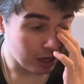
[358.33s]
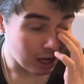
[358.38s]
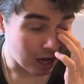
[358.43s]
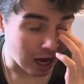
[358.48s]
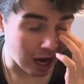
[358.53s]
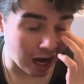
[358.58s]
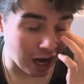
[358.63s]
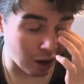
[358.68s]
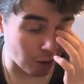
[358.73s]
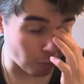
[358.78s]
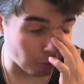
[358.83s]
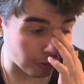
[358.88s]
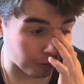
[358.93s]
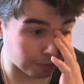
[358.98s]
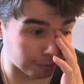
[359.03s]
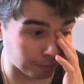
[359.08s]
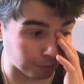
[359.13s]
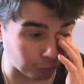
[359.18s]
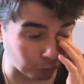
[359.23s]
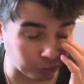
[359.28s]
Our
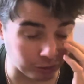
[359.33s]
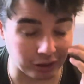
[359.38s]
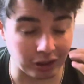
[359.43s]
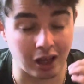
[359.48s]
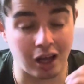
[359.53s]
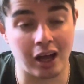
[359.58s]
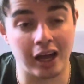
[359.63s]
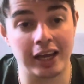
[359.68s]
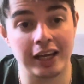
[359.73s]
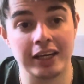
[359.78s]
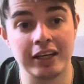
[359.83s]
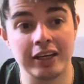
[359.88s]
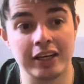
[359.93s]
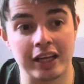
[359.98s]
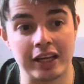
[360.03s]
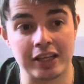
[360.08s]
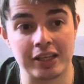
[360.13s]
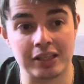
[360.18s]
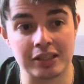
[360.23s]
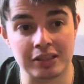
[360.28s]
front line
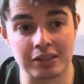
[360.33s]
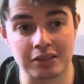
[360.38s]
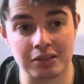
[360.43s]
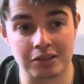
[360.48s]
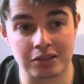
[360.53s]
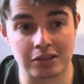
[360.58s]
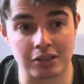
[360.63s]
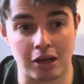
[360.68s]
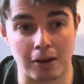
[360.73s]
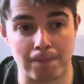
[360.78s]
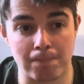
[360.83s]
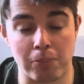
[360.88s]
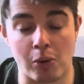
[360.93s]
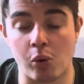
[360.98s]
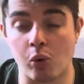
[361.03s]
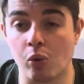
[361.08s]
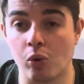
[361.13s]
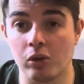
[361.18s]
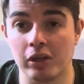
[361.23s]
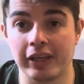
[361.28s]
is
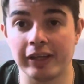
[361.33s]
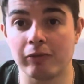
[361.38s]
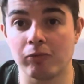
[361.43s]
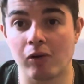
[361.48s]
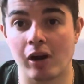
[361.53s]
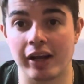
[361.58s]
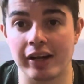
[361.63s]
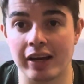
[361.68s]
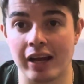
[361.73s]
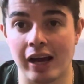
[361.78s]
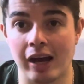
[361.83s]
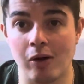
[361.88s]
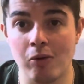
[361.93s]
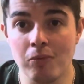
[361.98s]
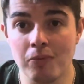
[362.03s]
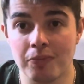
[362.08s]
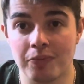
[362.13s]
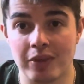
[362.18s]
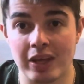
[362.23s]
appalling right now.